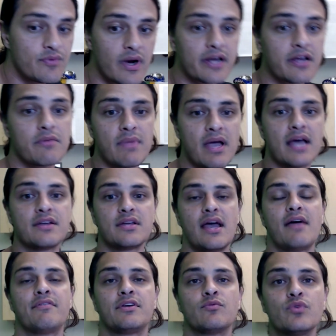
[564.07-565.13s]
recommend
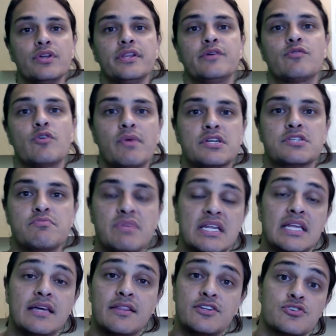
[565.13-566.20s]
having really robust
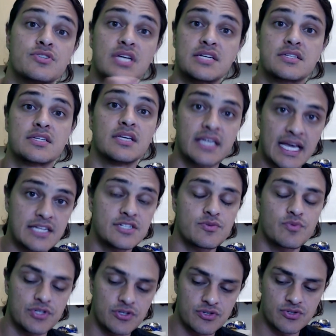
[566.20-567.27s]
media that you're testing
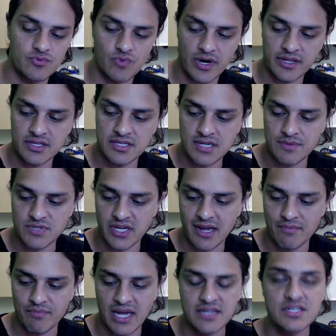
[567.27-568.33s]
against when you're running these types of
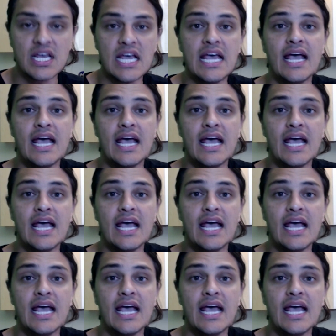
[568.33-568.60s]
campaigns,